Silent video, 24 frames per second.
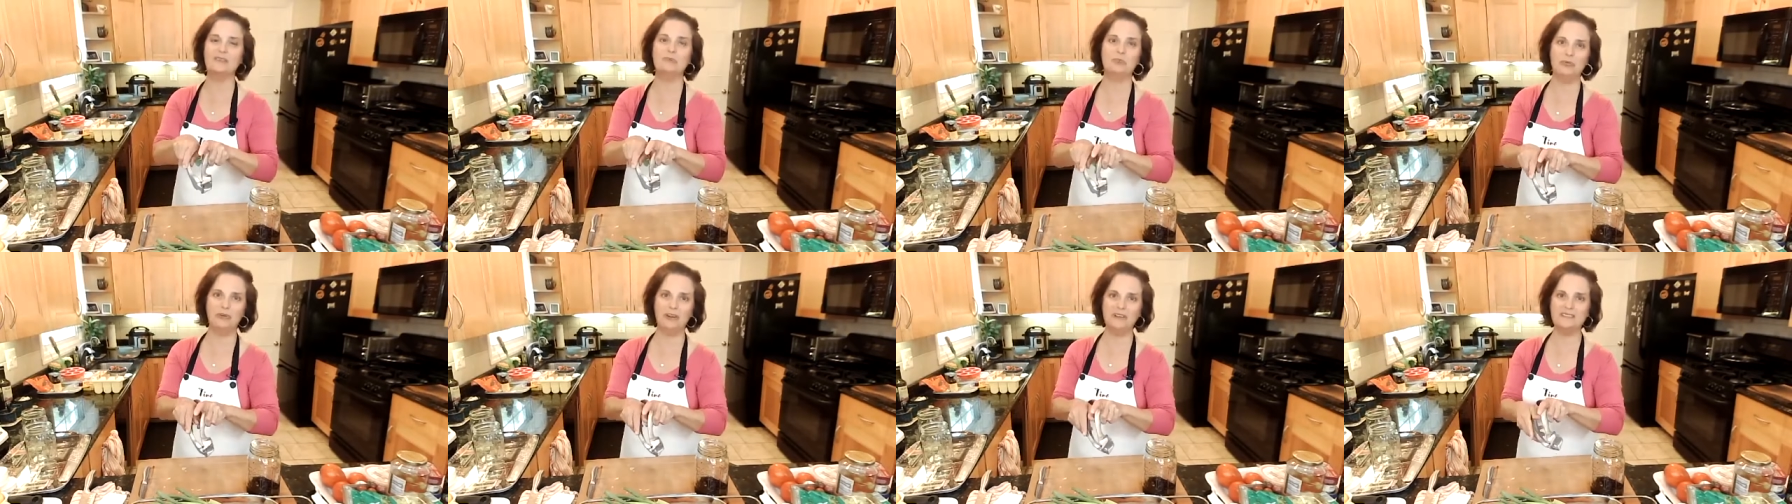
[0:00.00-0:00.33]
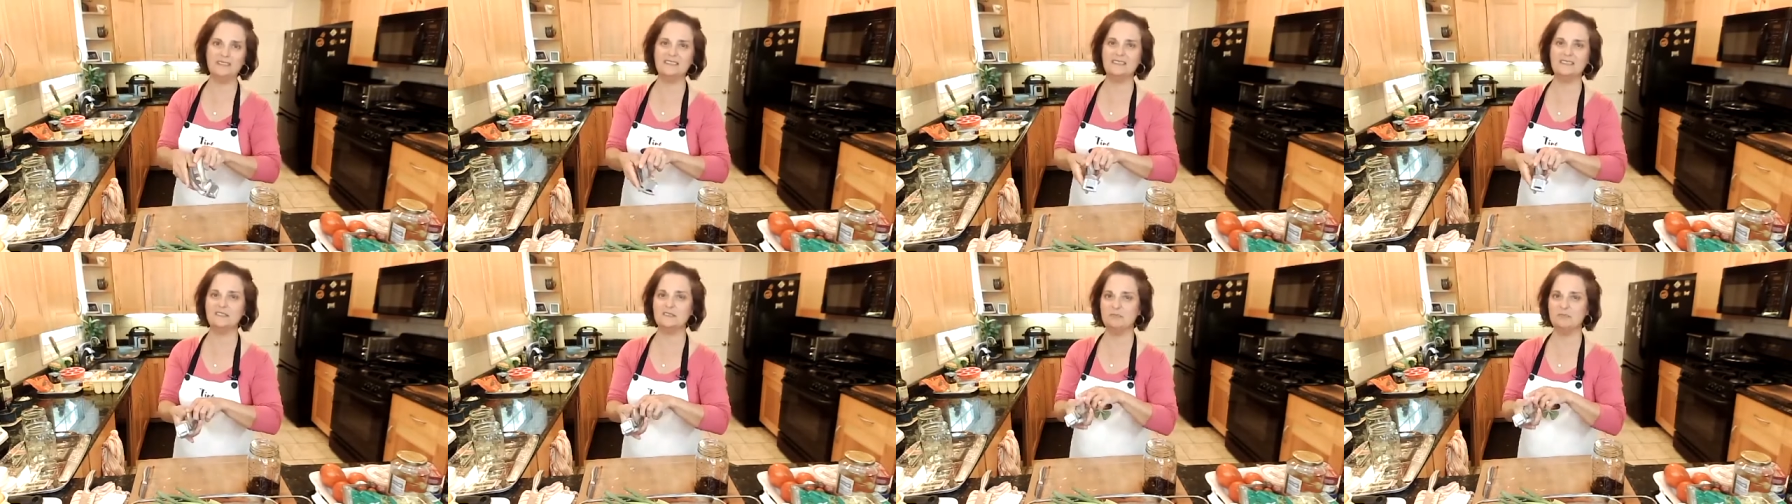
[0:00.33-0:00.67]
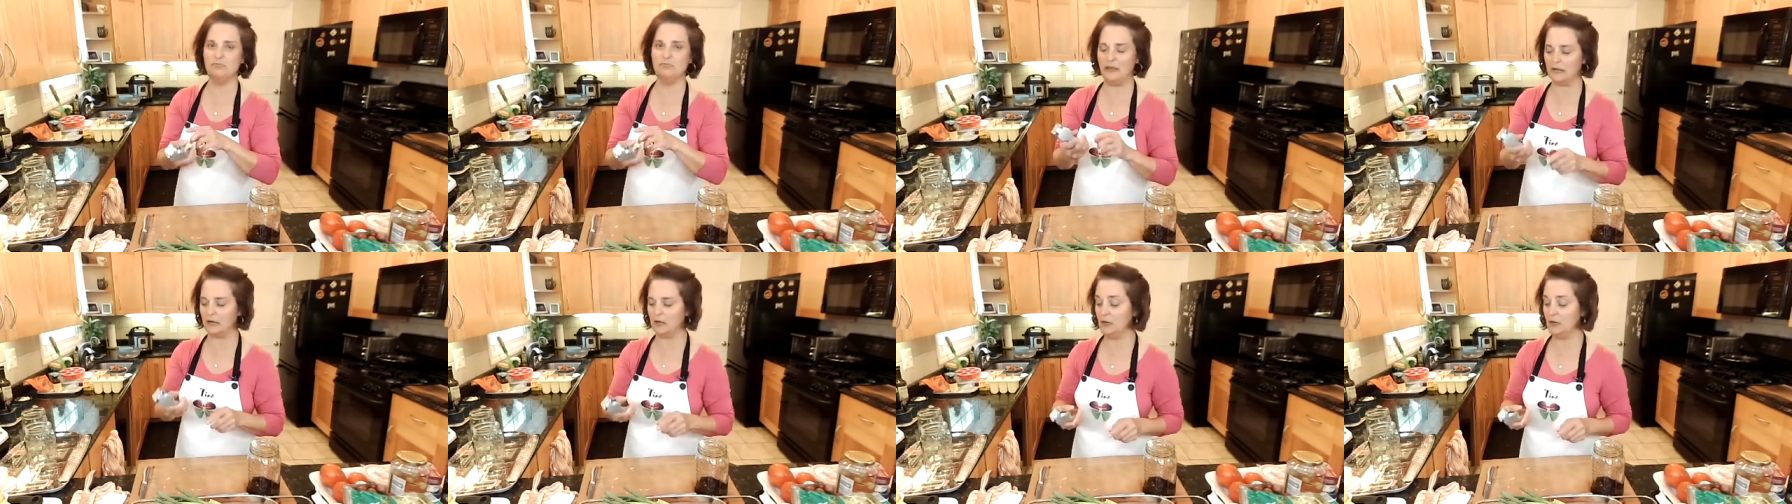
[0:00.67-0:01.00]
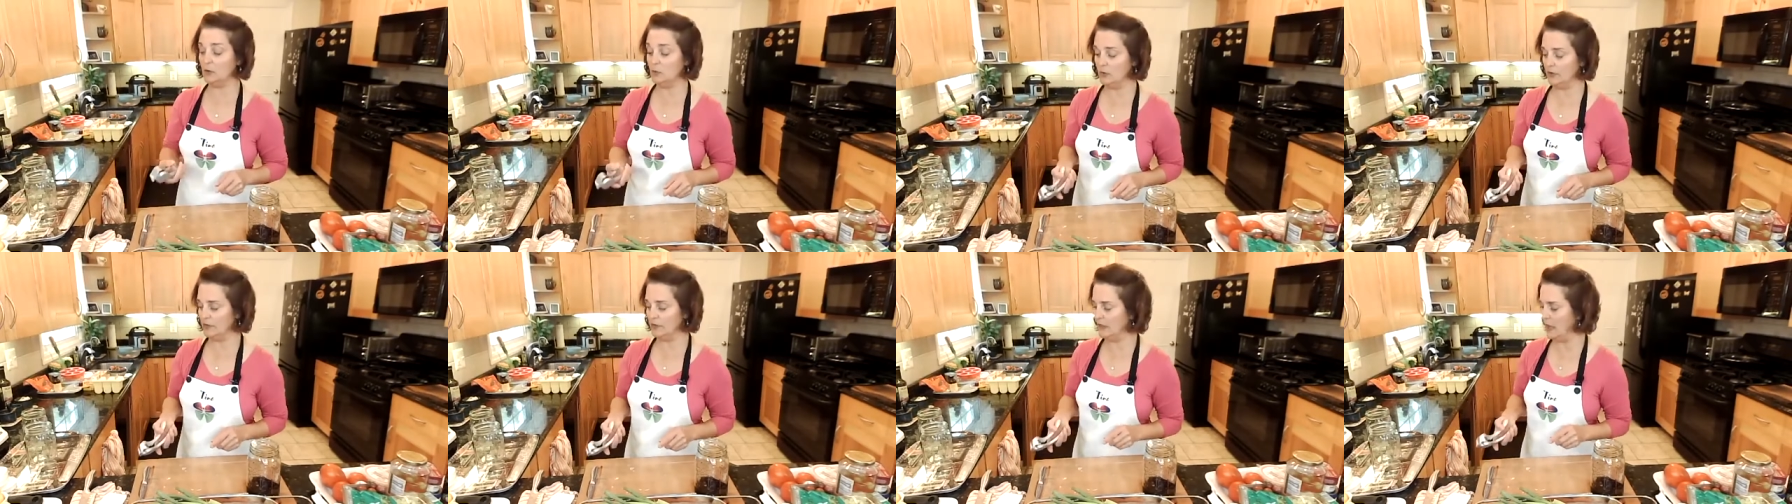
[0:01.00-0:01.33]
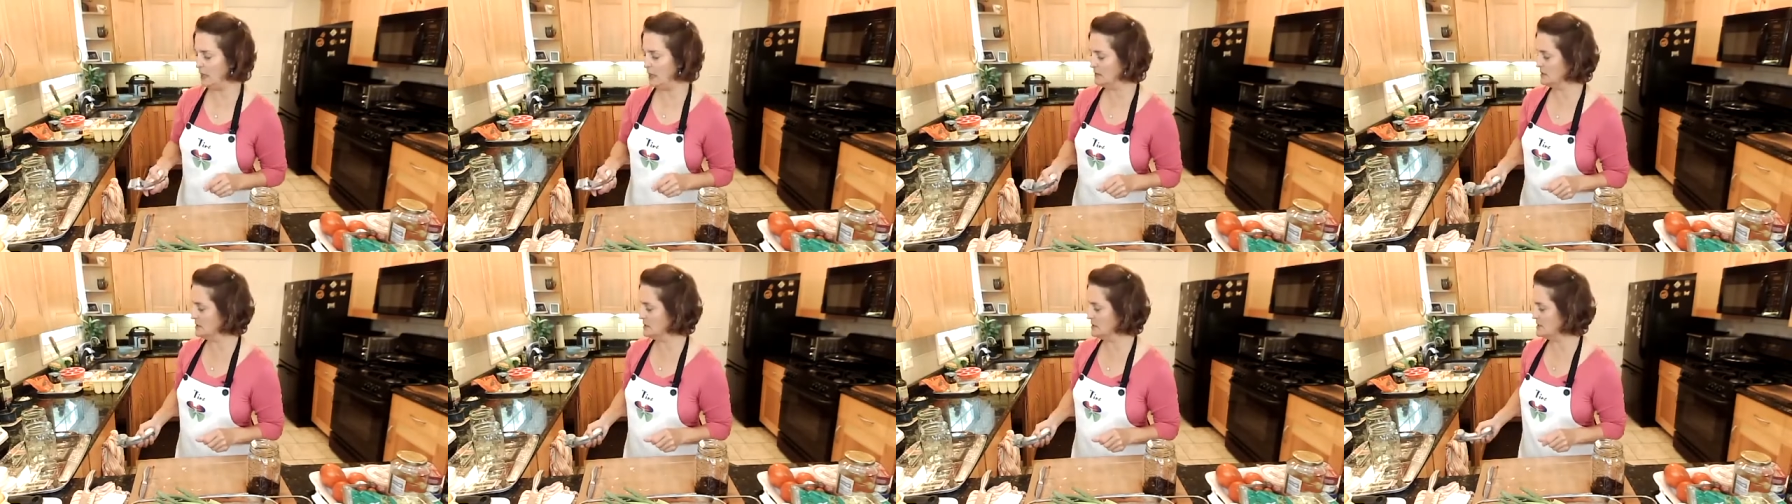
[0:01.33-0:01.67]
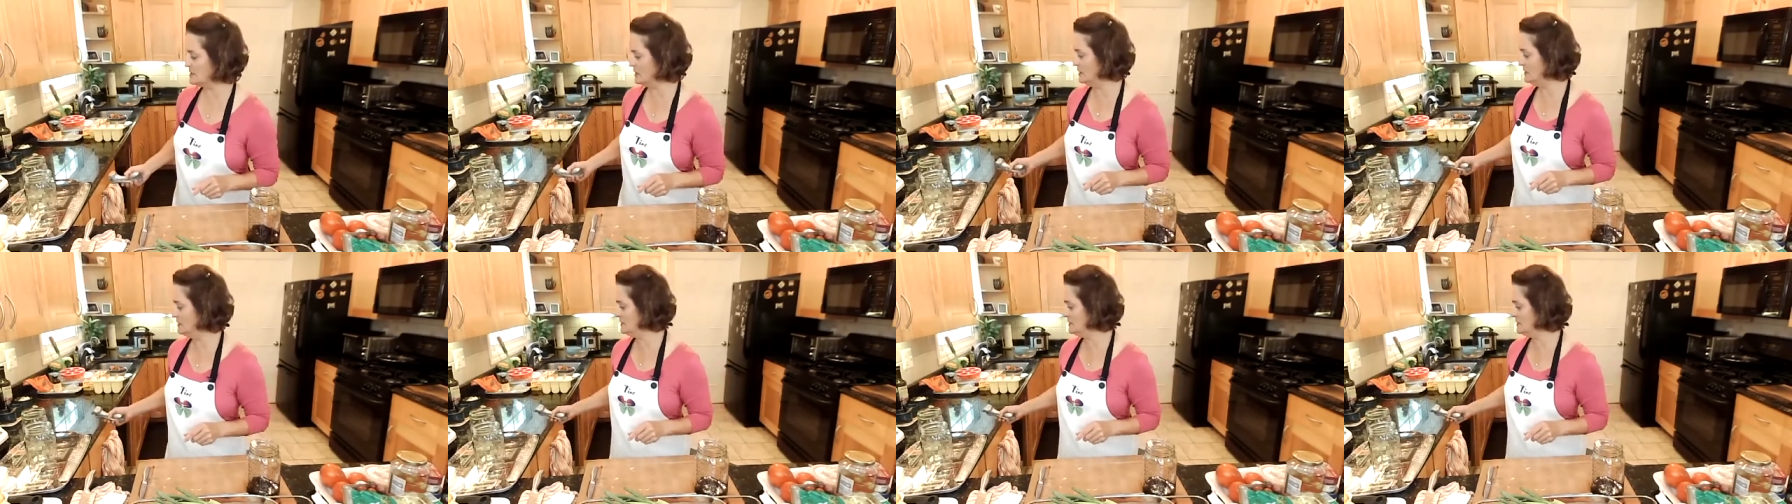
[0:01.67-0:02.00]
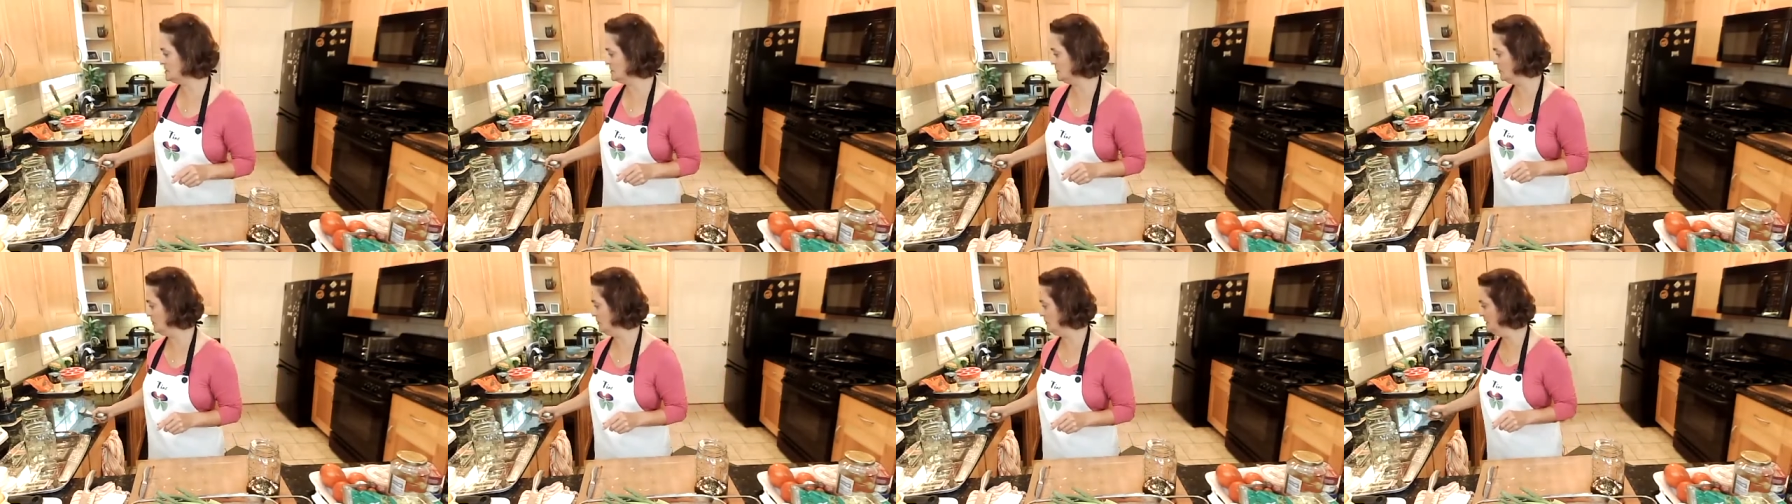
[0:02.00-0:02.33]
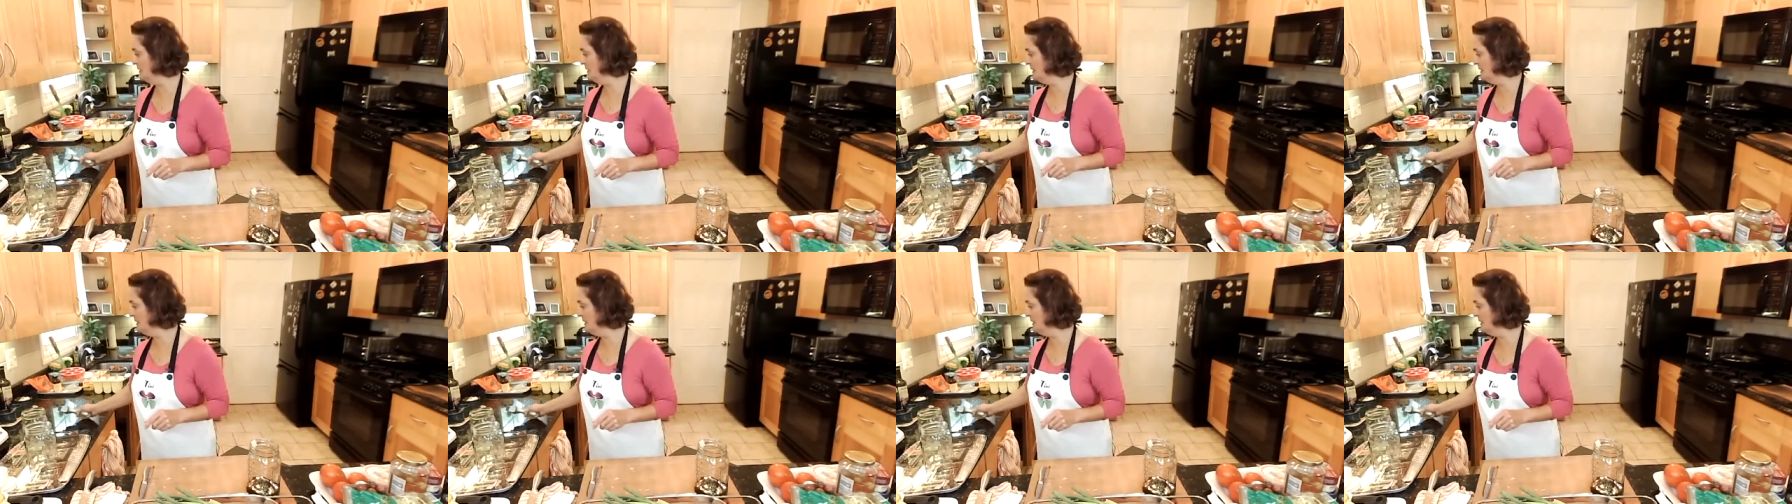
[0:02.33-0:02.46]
presses better without the skin. So